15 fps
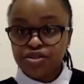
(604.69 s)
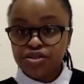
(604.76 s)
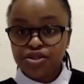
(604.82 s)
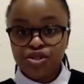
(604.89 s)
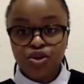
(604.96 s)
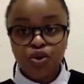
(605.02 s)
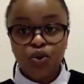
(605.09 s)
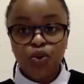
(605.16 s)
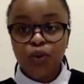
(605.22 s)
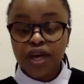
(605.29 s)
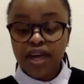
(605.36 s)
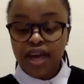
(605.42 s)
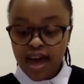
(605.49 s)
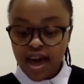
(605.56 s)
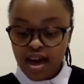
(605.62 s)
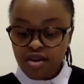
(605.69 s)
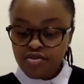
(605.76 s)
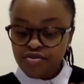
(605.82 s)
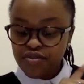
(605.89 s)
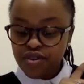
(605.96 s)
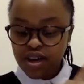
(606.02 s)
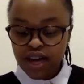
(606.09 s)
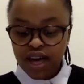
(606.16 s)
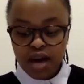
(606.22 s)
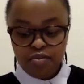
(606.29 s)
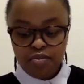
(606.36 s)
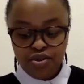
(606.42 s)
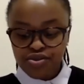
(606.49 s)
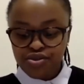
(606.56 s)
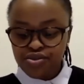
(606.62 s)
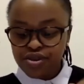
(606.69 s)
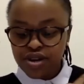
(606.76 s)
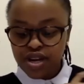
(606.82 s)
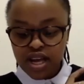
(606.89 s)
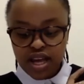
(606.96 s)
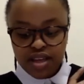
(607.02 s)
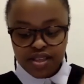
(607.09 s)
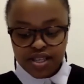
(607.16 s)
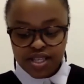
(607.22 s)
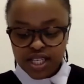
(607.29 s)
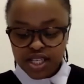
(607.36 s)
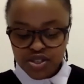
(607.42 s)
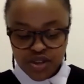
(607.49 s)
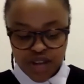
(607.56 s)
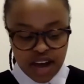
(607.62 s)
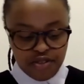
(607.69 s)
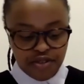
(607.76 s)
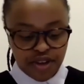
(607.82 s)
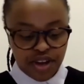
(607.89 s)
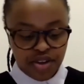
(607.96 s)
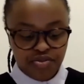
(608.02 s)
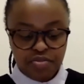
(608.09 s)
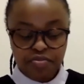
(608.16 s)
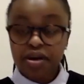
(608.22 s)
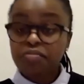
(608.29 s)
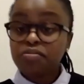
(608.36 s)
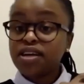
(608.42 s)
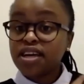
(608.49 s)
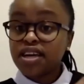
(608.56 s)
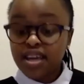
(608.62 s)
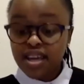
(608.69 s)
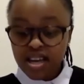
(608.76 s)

So we have Cameroon, the Central African Republic,